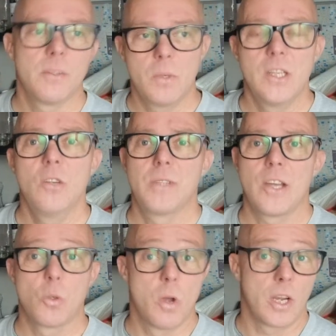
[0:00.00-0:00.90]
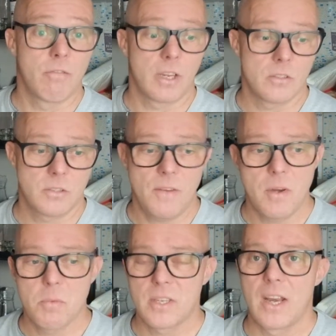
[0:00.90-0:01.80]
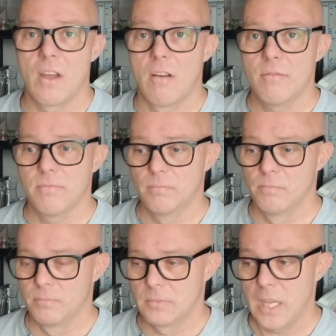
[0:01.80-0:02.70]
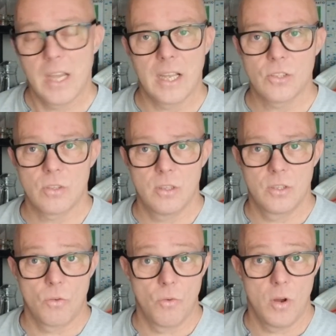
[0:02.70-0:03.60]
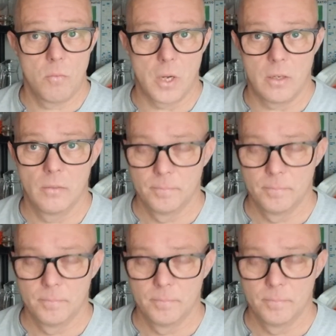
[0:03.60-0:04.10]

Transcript: We'll use that as a working figure. So 70% of taste is aroma,